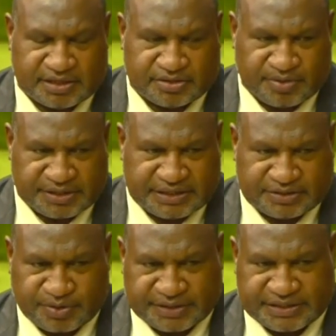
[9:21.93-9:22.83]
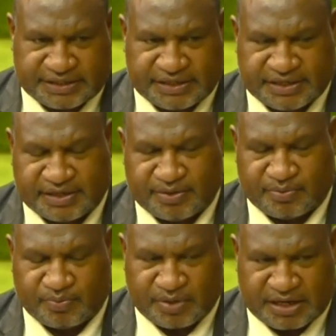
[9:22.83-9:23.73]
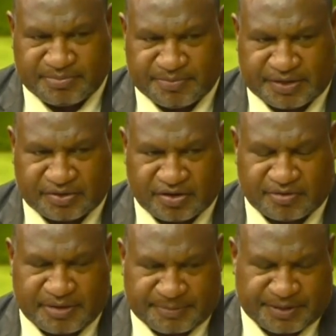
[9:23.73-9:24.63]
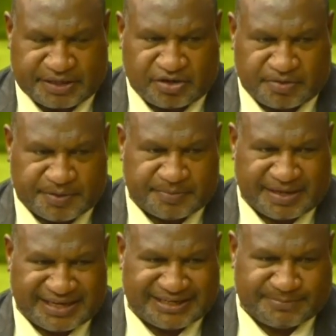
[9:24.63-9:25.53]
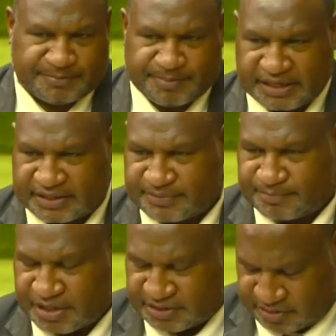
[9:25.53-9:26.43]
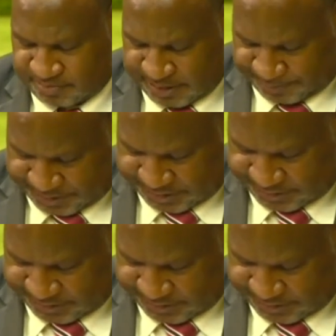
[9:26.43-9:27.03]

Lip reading: 2021, we've been going Maprik, opening NDB Bank branch long Maprik.